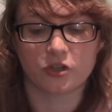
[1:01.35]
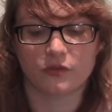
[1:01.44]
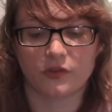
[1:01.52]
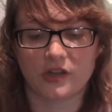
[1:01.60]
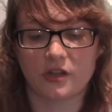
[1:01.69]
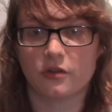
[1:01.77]

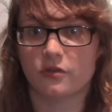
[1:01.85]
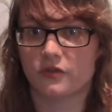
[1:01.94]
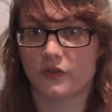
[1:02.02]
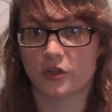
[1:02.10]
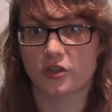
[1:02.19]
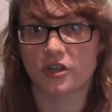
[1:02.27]
Videos
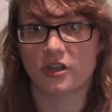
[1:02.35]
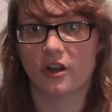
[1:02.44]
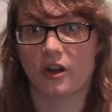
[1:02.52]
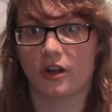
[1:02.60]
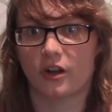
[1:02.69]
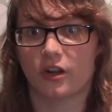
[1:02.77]
version
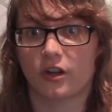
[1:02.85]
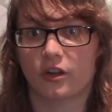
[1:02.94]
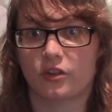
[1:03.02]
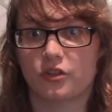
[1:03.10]
are